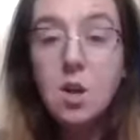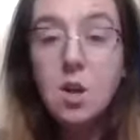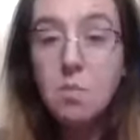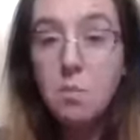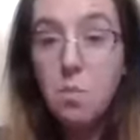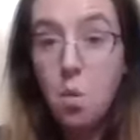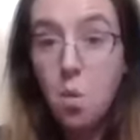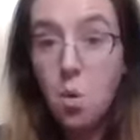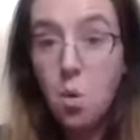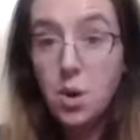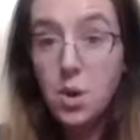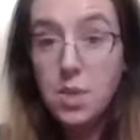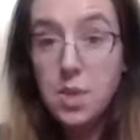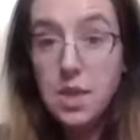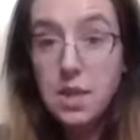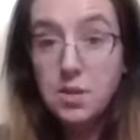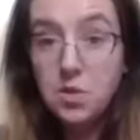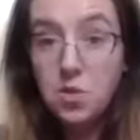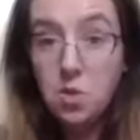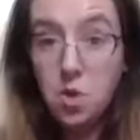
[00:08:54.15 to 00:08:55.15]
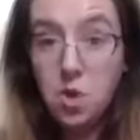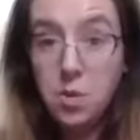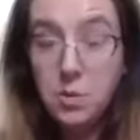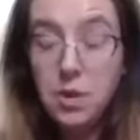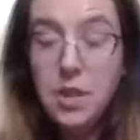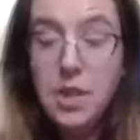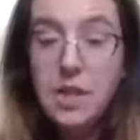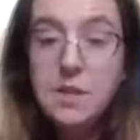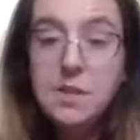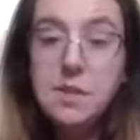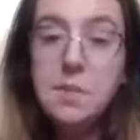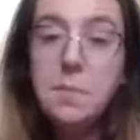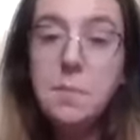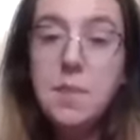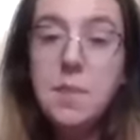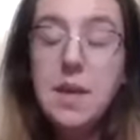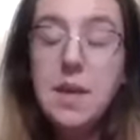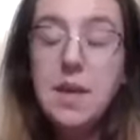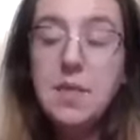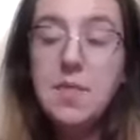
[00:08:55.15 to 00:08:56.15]
more than normal, that's
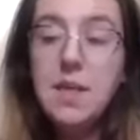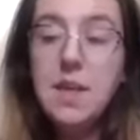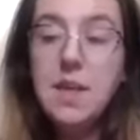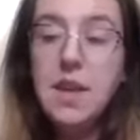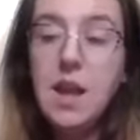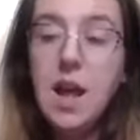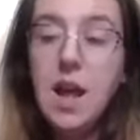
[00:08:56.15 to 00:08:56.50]
something that,